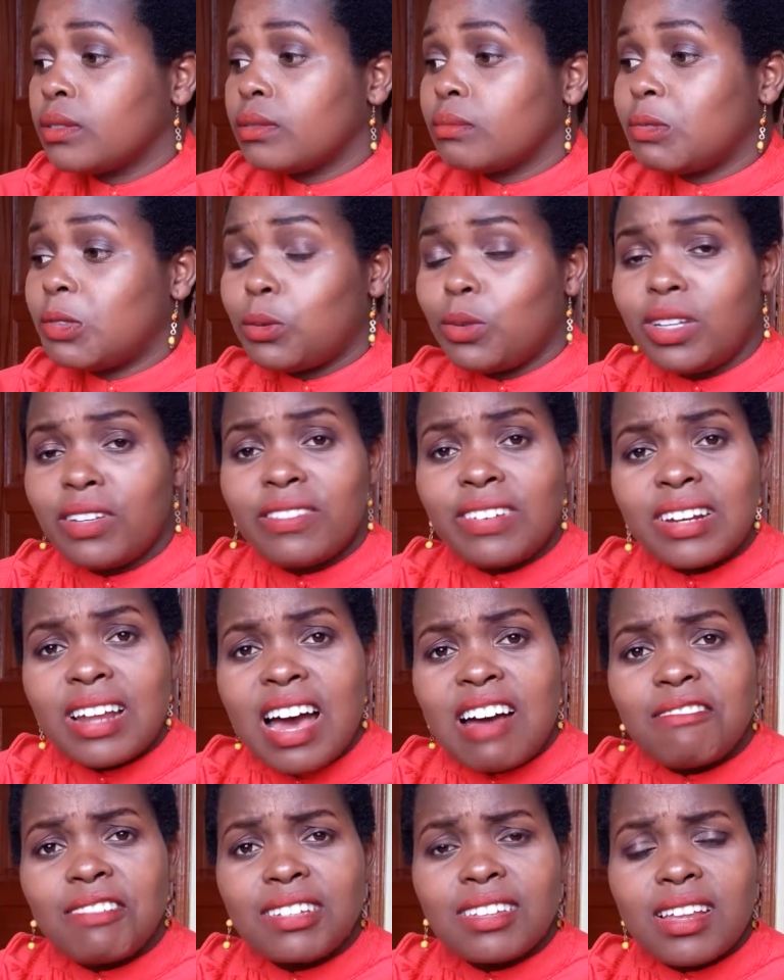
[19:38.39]
Do we even
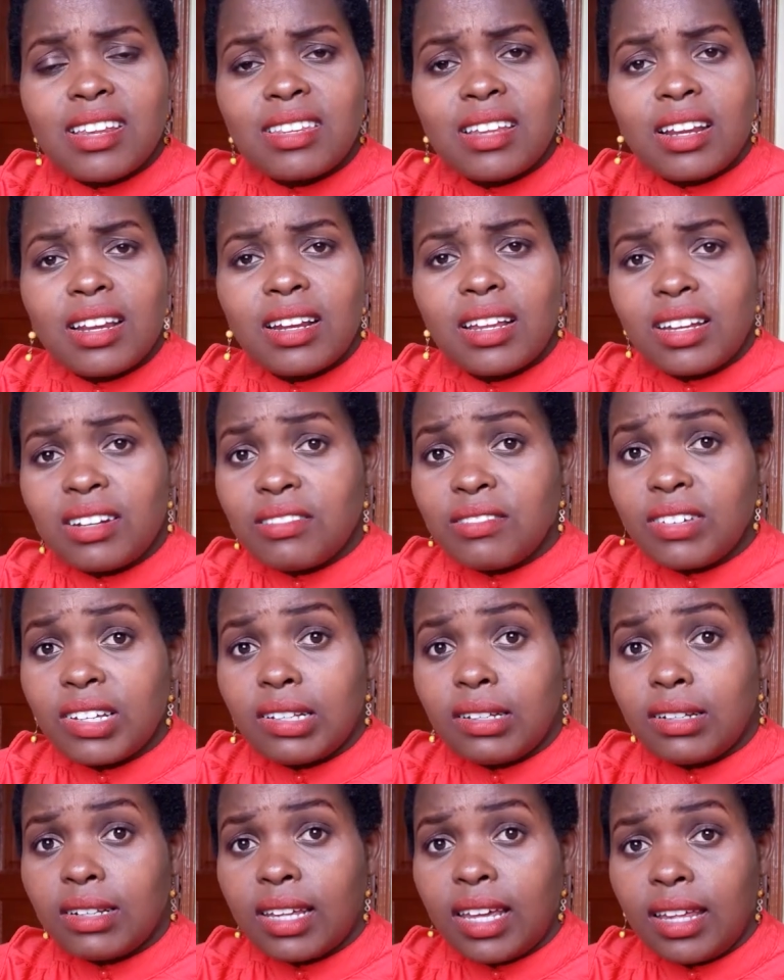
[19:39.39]
have a sanitary landfill
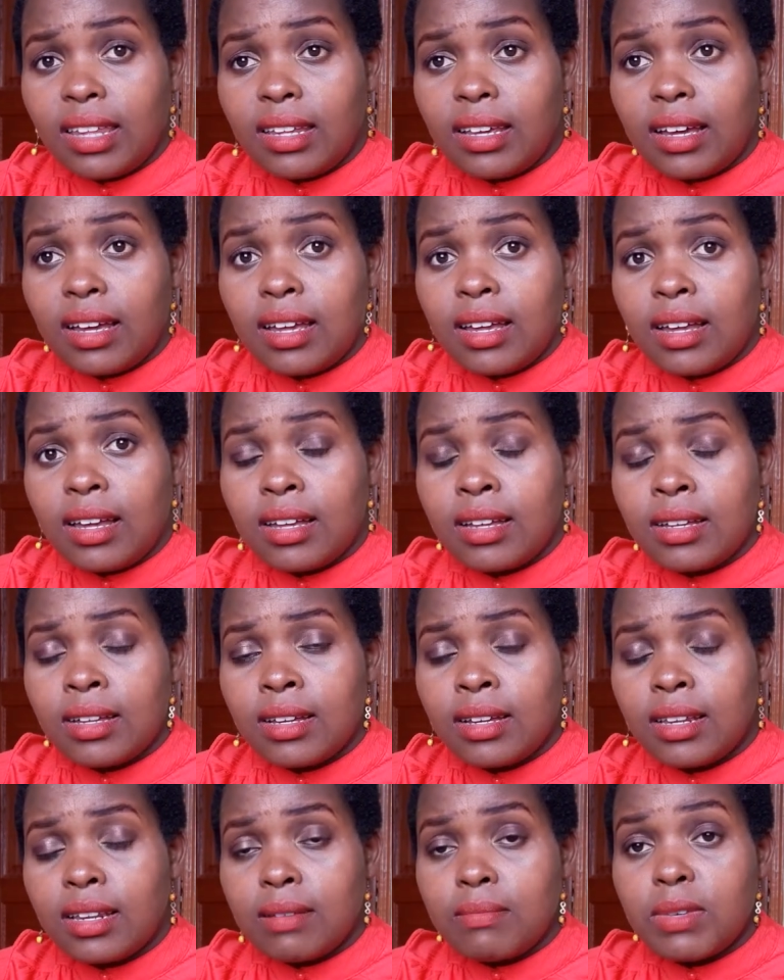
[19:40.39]
in Kenya?
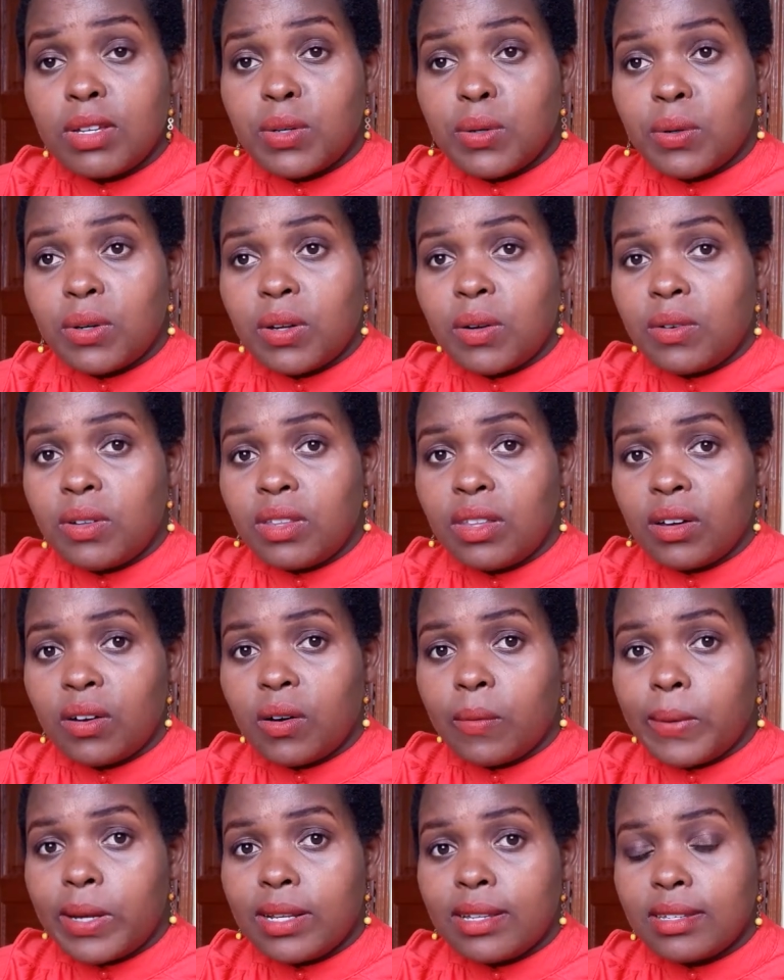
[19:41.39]
Let me know down in the
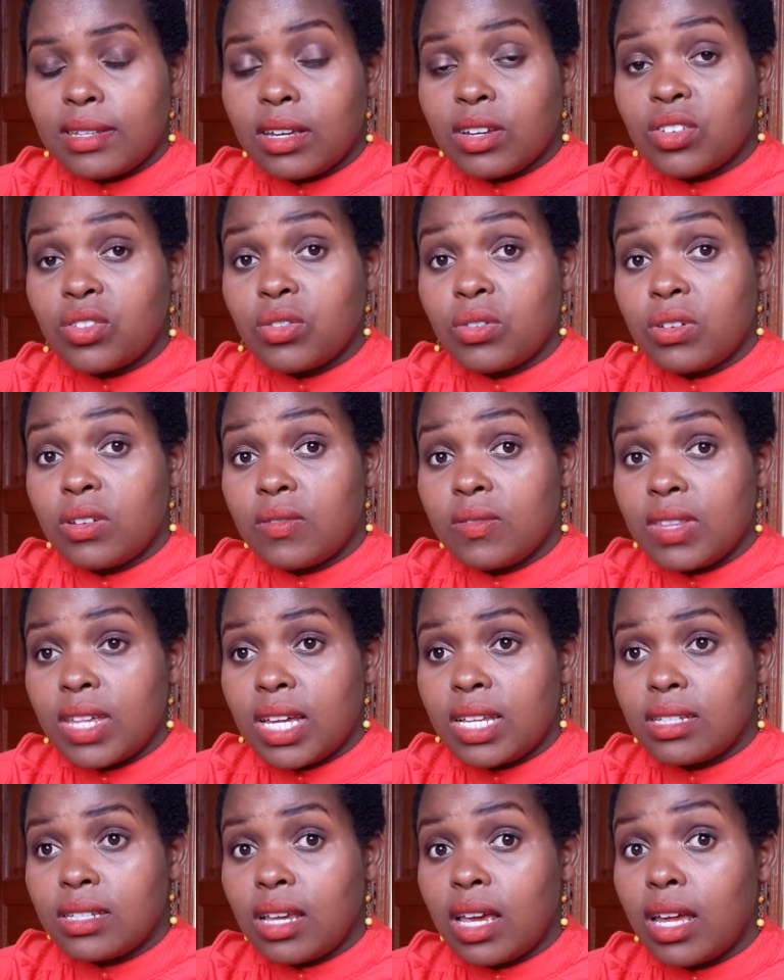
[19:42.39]
comment section if
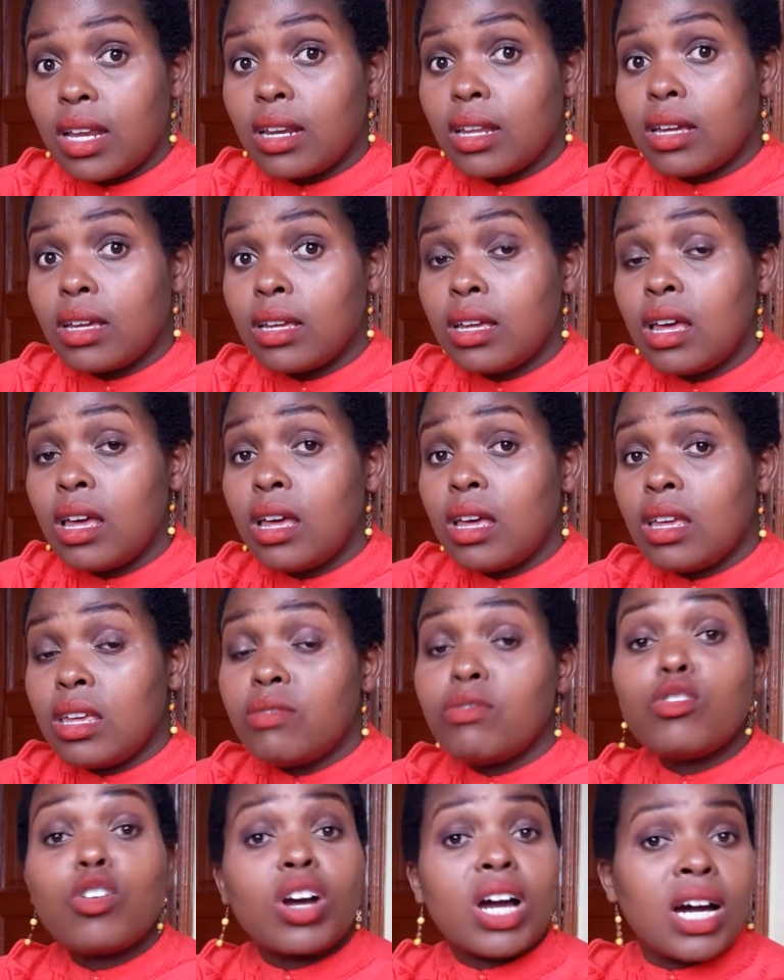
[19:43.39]
there's any. If
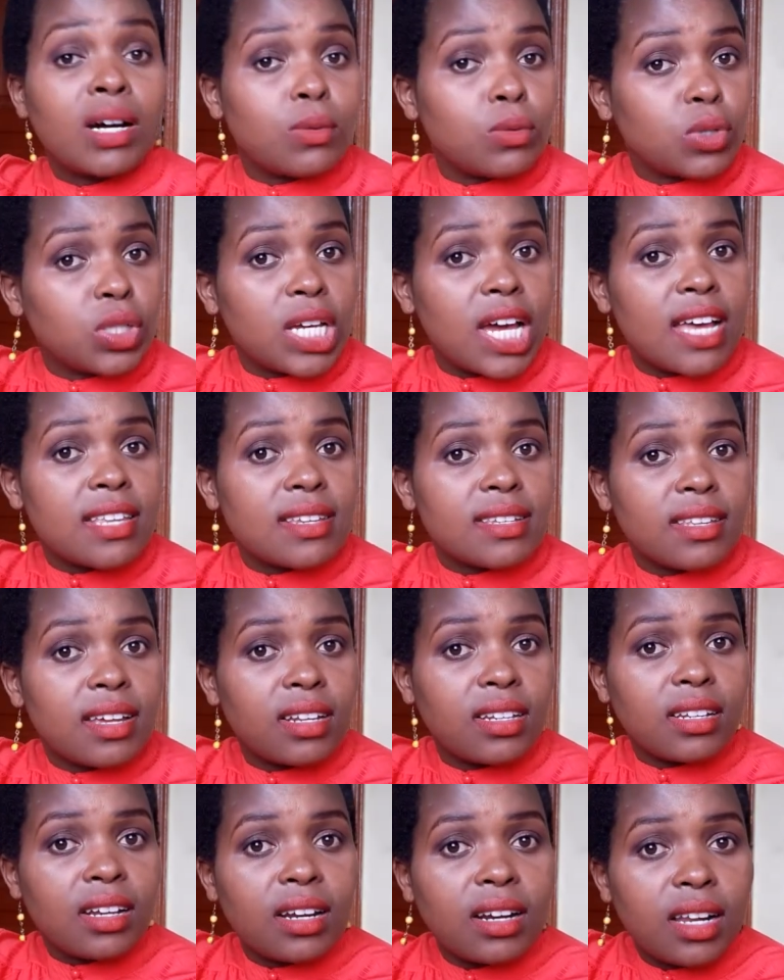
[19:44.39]
your county has a
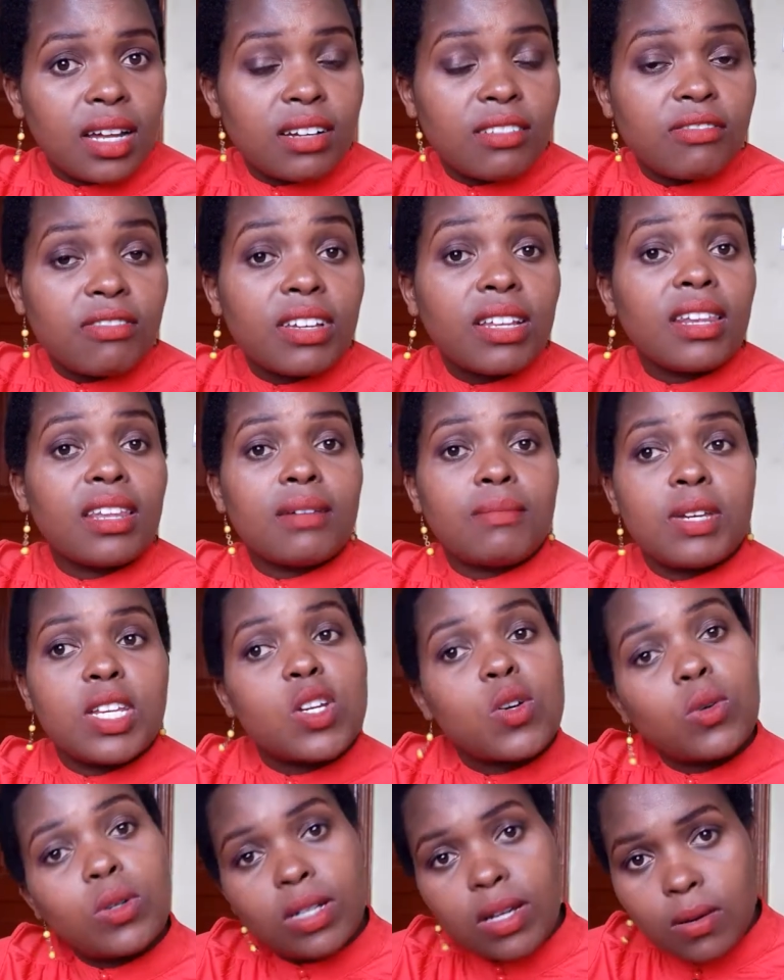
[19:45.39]
sanitary landfill, let me
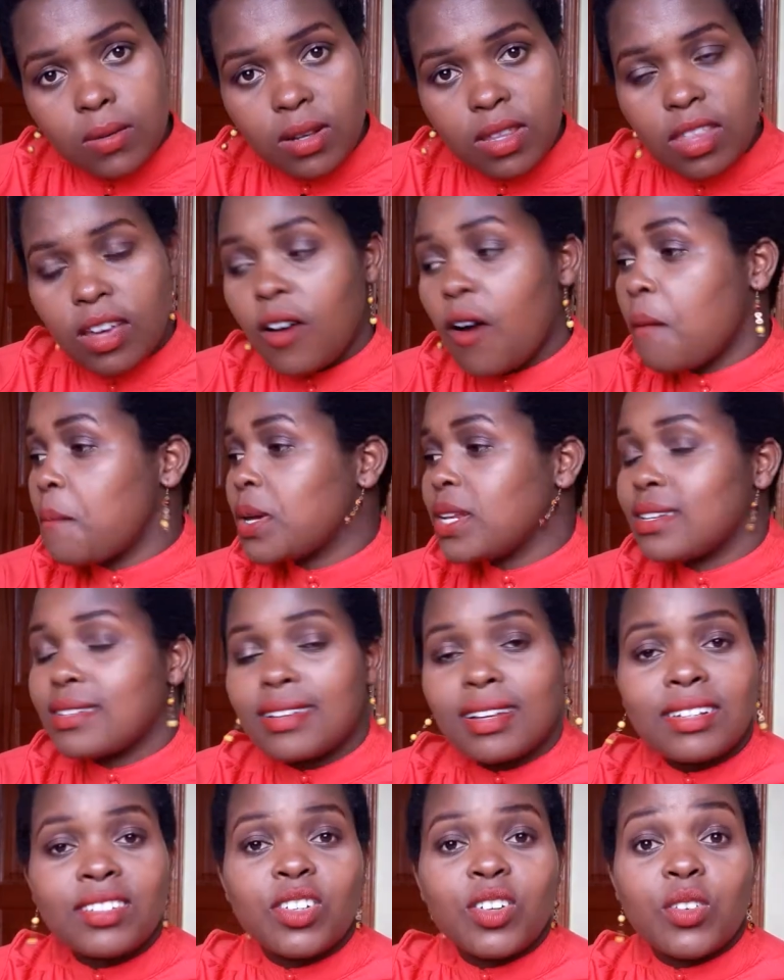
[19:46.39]
know down in the comment
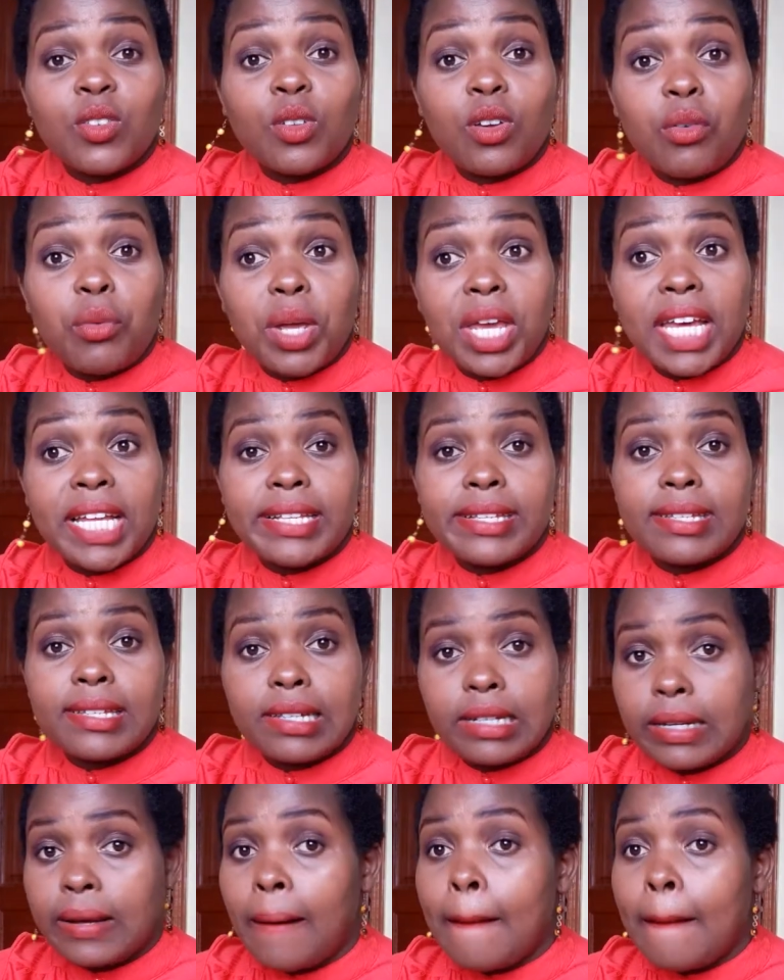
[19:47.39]
section so that we can see